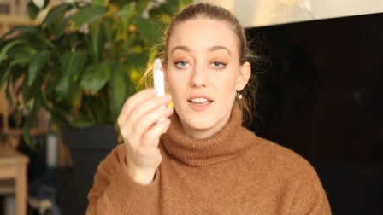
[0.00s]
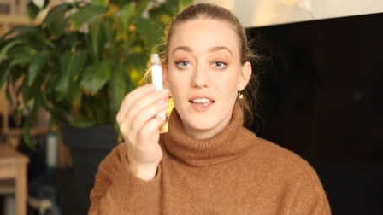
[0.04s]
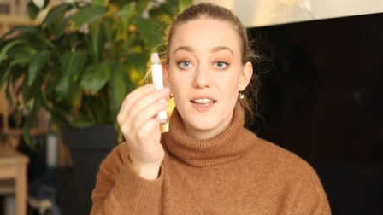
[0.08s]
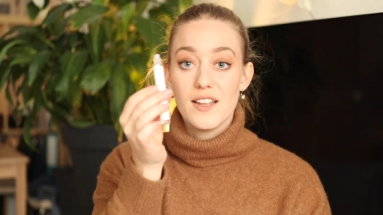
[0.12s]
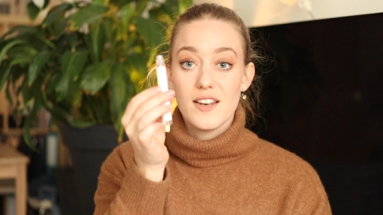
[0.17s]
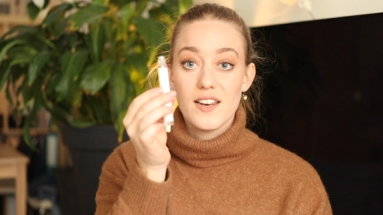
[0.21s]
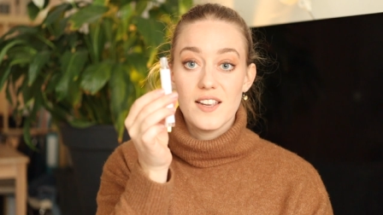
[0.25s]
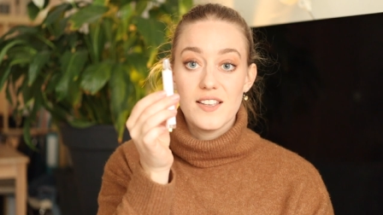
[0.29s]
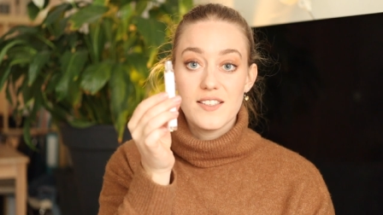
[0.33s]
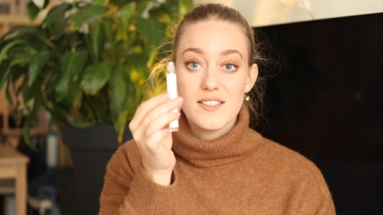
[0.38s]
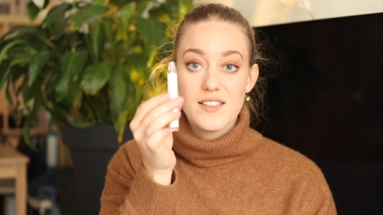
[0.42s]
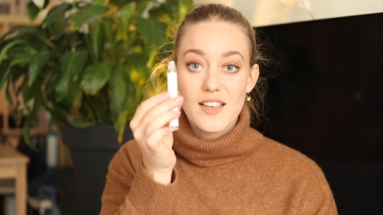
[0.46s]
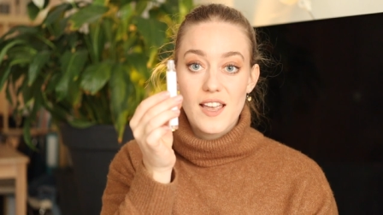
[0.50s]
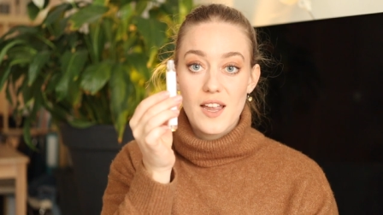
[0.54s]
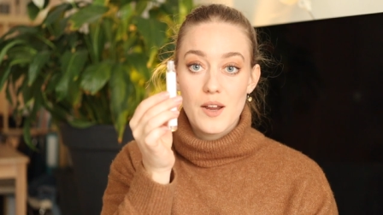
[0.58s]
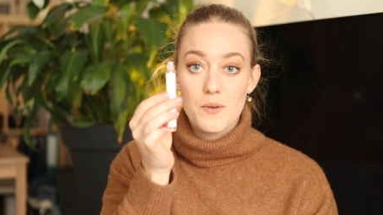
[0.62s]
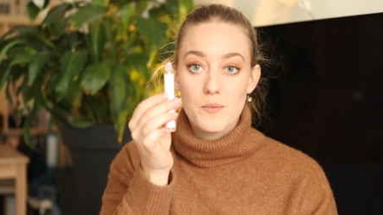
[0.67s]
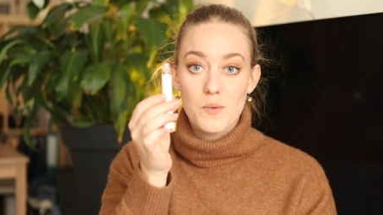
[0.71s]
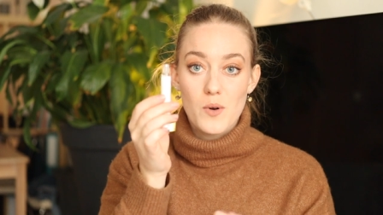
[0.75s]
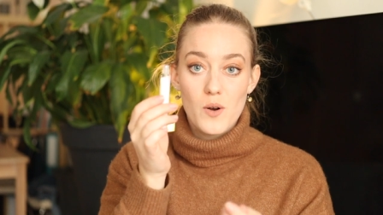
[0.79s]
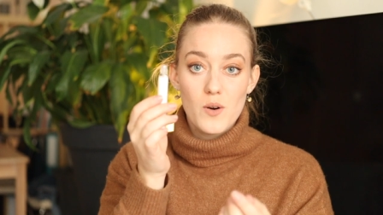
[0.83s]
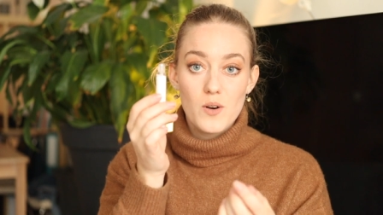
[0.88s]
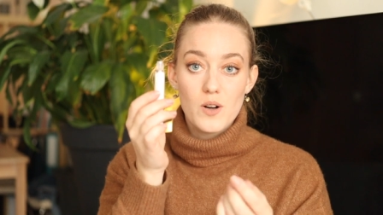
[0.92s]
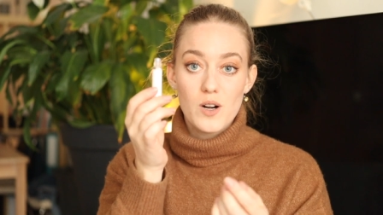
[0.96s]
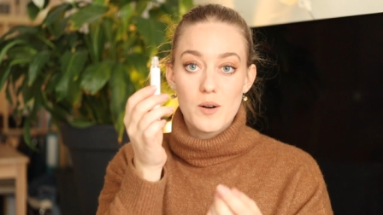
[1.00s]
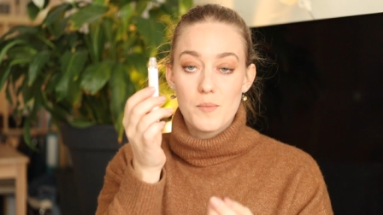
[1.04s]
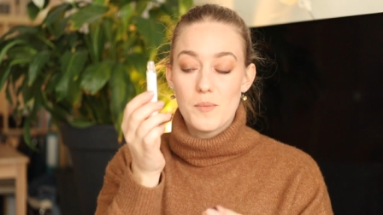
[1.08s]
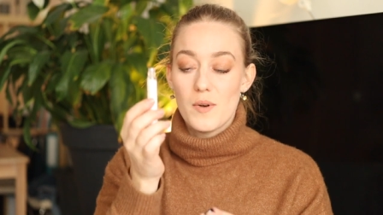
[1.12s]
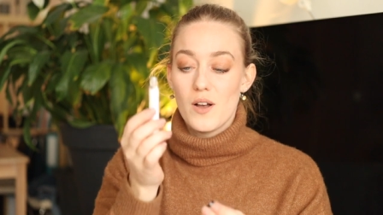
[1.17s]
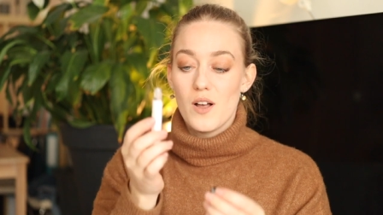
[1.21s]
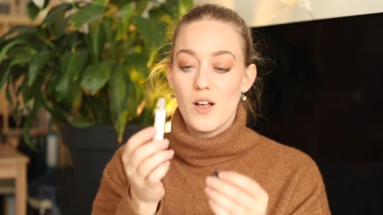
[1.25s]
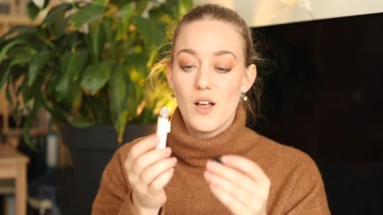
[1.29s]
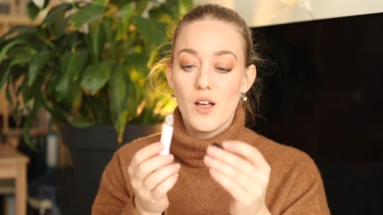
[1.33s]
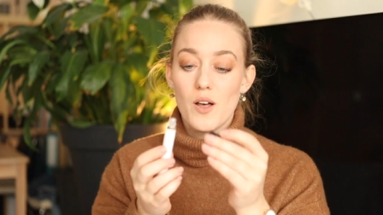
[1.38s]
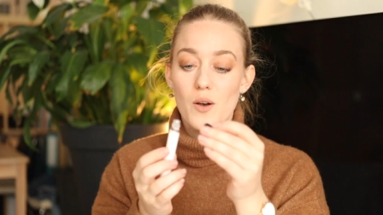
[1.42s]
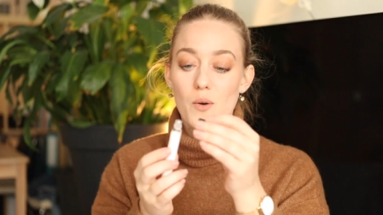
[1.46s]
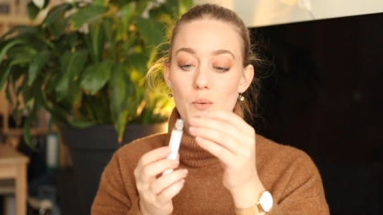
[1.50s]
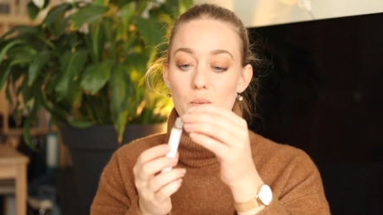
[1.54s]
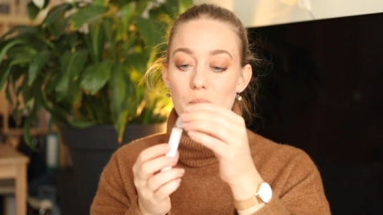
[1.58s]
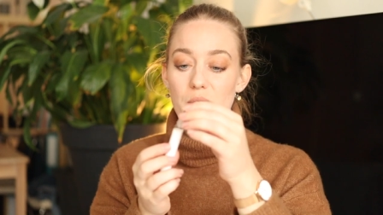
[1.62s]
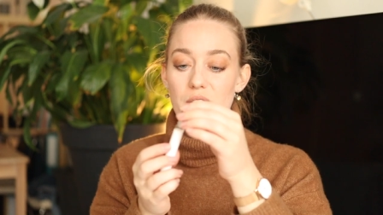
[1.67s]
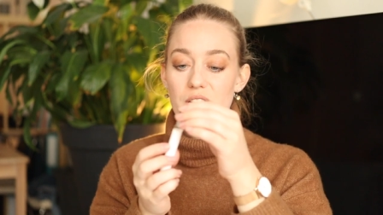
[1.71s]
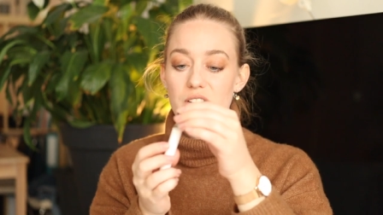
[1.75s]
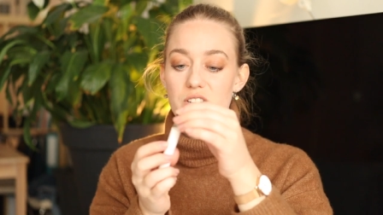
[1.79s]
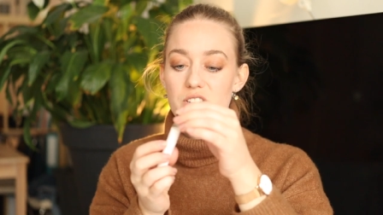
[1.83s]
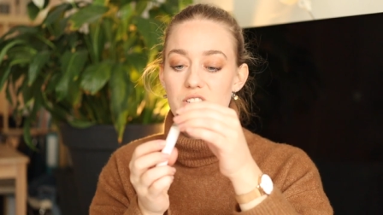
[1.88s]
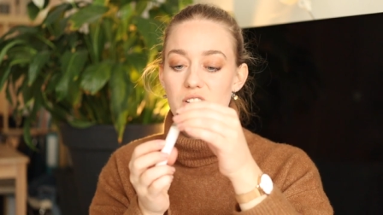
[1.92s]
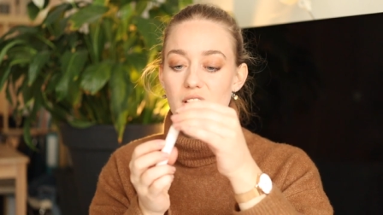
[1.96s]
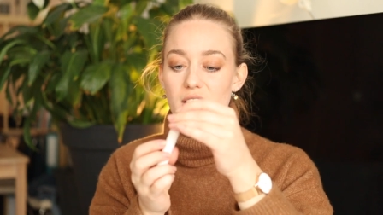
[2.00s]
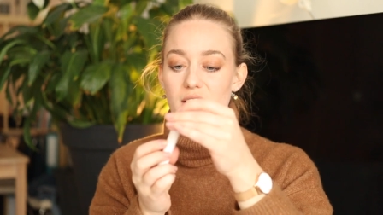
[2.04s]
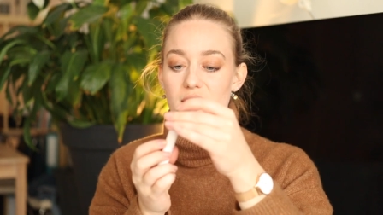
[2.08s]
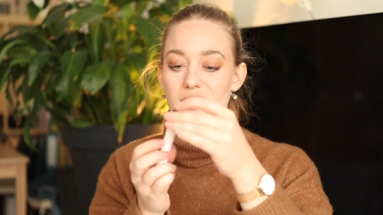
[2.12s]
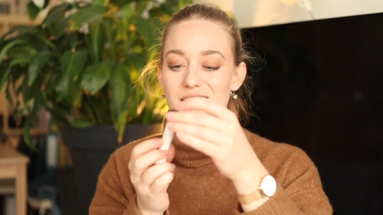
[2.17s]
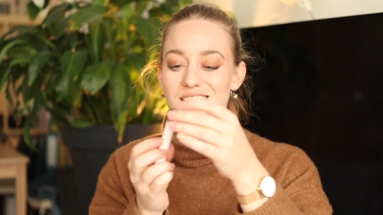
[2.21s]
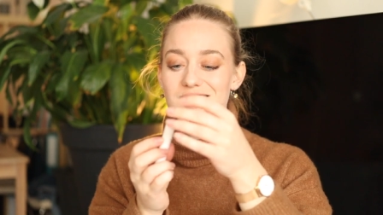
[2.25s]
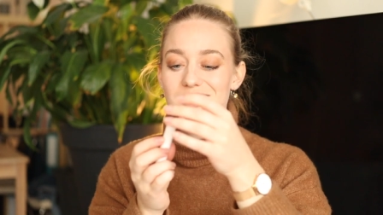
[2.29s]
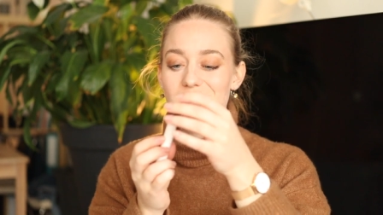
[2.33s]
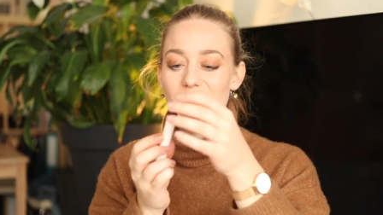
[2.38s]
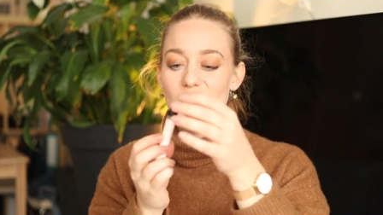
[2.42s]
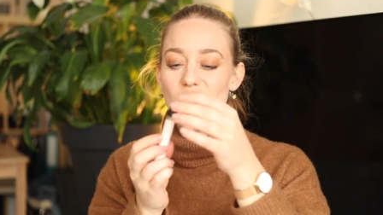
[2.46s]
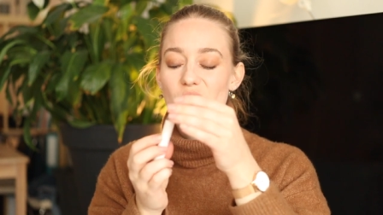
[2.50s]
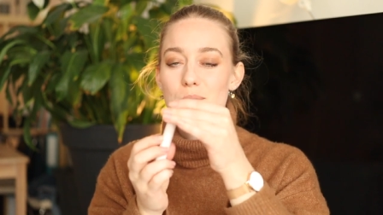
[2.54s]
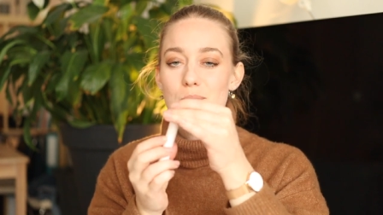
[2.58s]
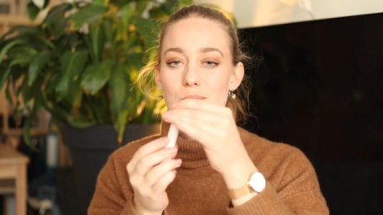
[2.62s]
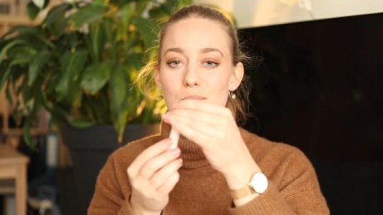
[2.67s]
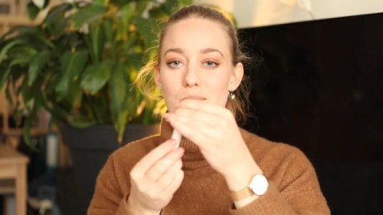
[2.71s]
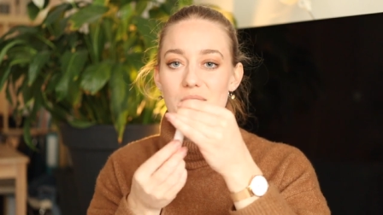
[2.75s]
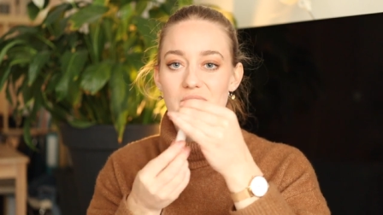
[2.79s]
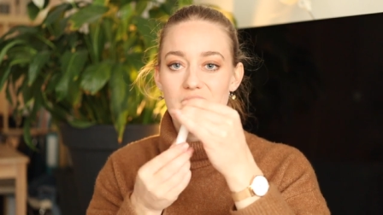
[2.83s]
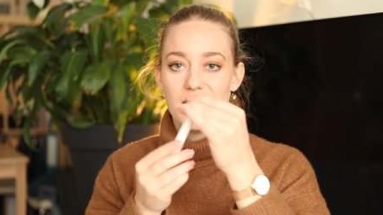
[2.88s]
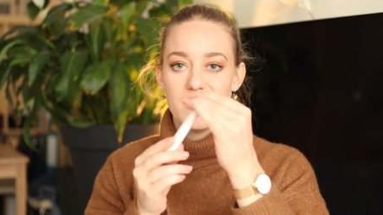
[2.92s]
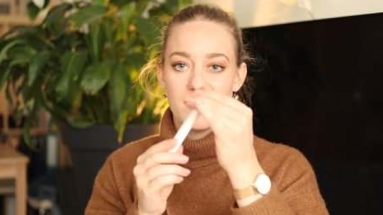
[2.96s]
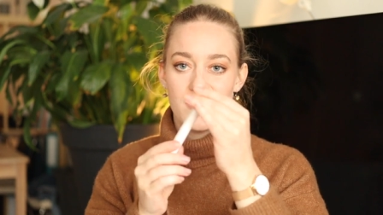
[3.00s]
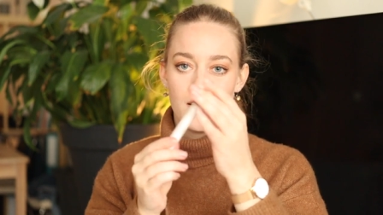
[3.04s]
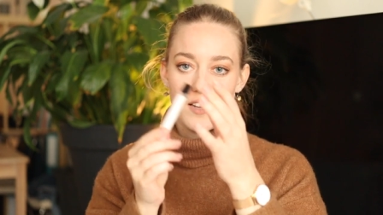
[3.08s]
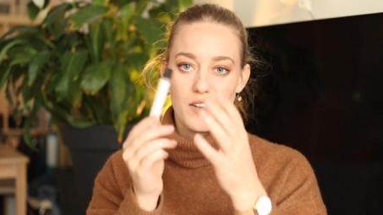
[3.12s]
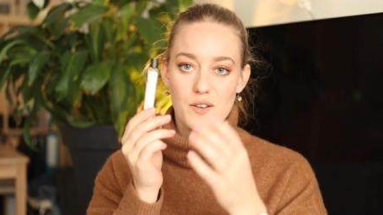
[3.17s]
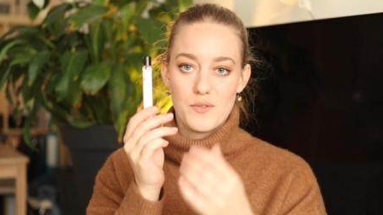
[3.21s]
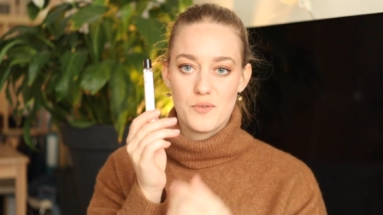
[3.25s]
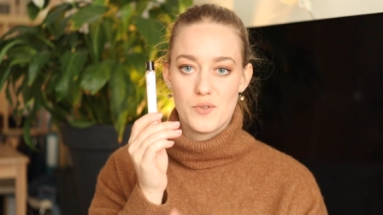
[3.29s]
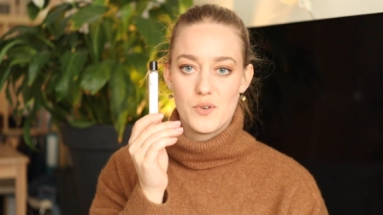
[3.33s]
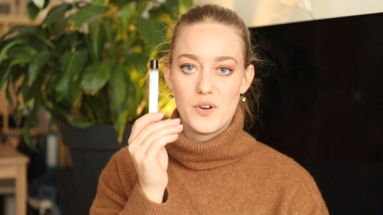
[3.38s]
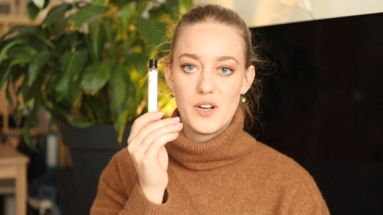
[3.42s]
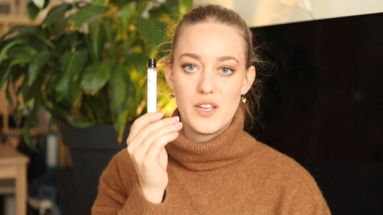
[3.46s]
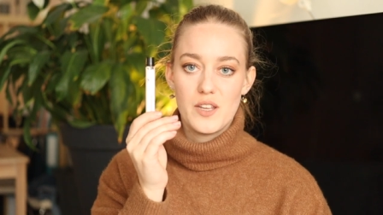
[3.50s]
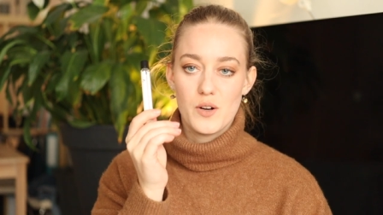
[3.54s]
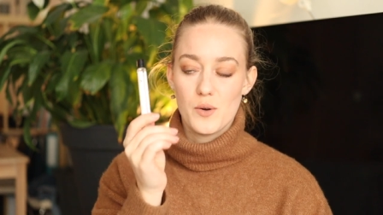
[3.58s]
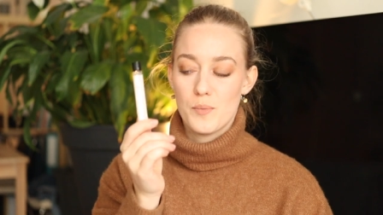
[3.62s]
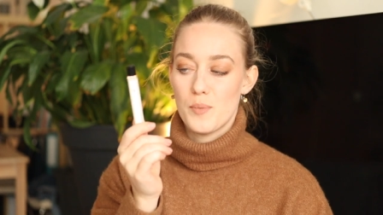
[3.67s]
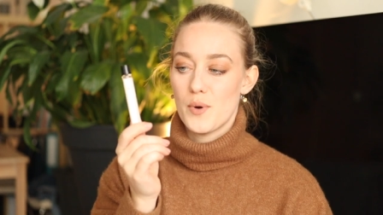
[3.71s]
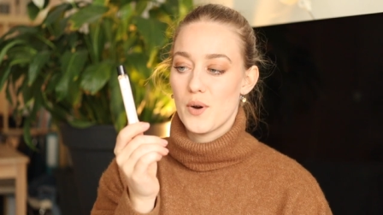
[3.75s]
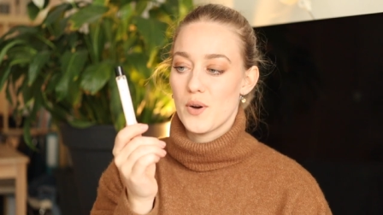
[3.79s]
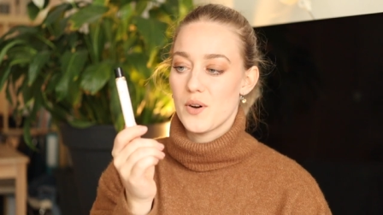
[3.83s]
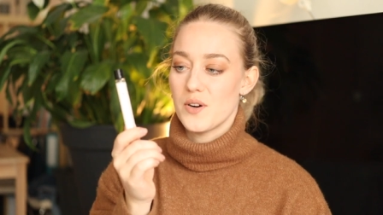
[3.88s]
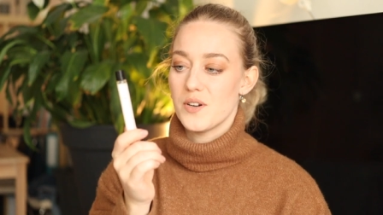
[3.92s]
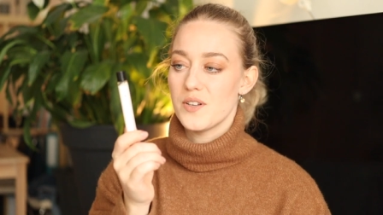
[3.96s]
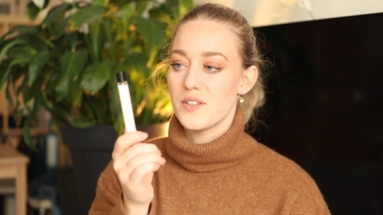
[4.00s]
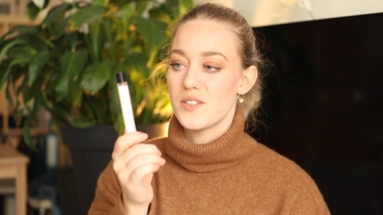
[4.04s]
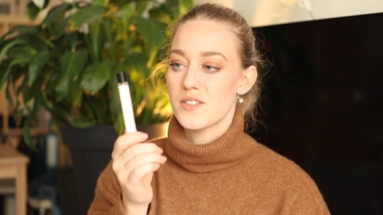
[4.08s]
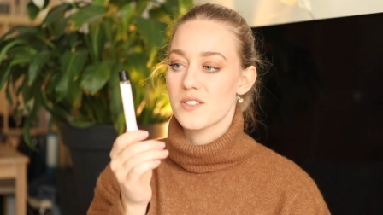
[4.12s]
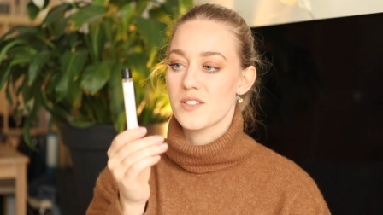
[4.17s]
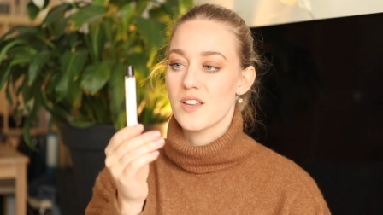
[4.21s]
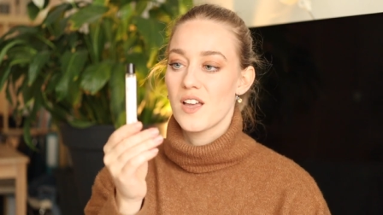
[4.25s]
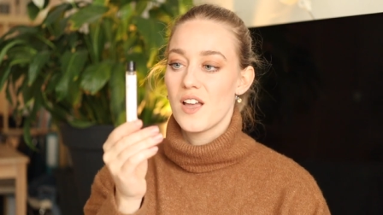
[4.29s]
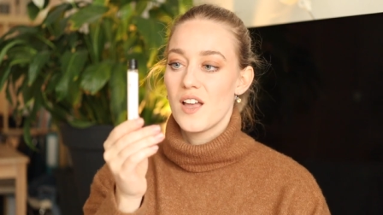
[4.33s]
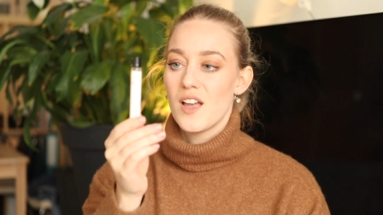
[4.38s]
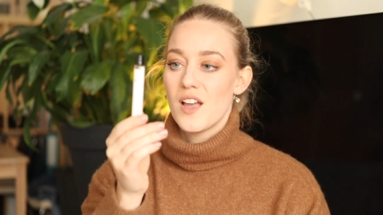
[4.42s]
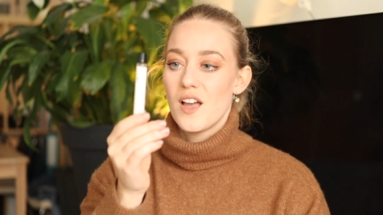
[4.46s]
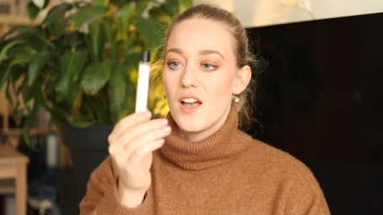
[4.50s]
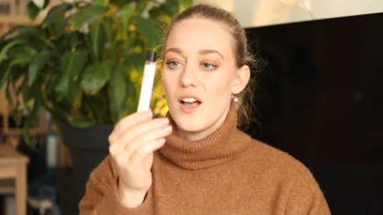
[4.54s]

It is a rollerball, which is amazing for in your purse.